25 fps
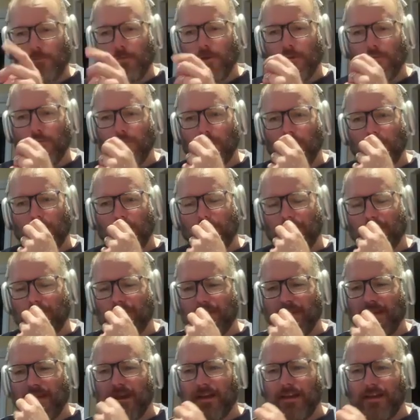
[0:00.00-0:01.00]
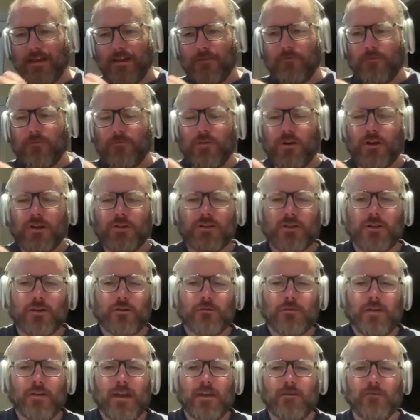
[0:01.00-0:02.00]
you move on, that version
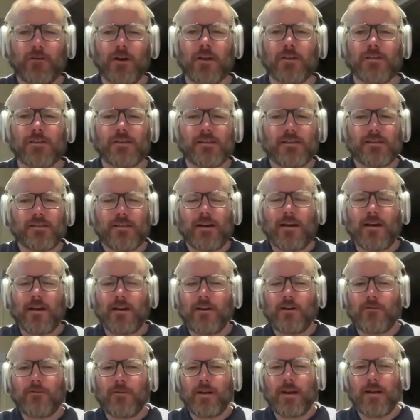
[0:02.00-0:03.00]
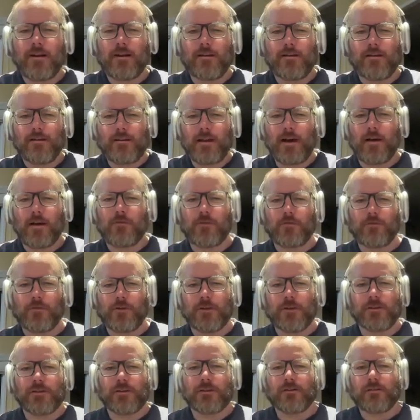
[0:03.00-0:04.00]
of Heroes is an underrated cover
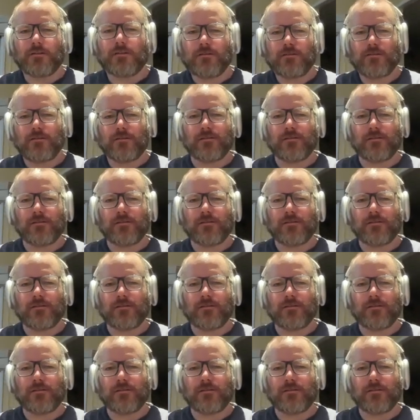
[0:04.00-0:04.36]
version,